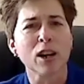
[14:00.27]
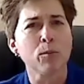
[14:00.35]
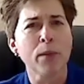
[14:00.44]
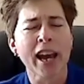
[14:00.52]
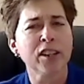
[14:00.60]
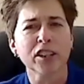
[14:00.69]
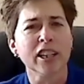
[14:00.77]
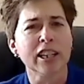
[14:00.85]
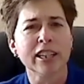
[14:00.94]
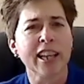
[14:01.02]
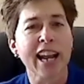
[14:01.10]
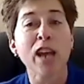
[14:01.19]
imagine
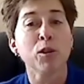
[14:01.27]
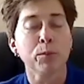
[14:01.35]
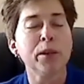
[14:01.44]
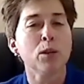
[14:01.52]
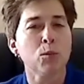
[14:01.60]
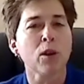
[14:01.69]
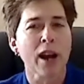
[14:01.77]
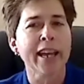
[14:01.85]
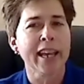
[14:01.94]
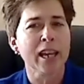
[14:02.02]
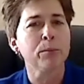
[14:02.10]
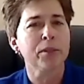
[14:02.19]
that I would be where I
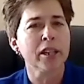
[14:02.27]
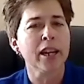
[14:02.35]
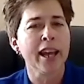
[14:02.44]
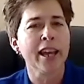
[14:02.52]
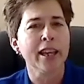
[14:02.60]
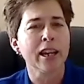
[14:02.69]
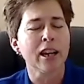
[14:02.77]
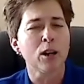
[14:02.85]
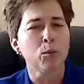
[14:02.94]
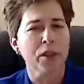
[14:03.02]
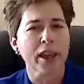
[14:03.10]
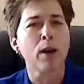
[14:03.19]
am today
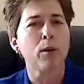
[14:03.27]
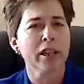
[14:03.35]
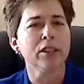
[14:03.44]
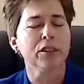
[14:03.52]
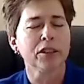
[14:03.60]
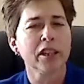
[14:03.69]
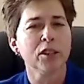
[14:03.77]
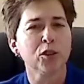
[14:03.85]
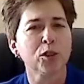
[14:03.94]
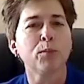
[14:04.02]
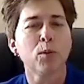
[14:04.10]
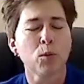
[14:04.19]
without his support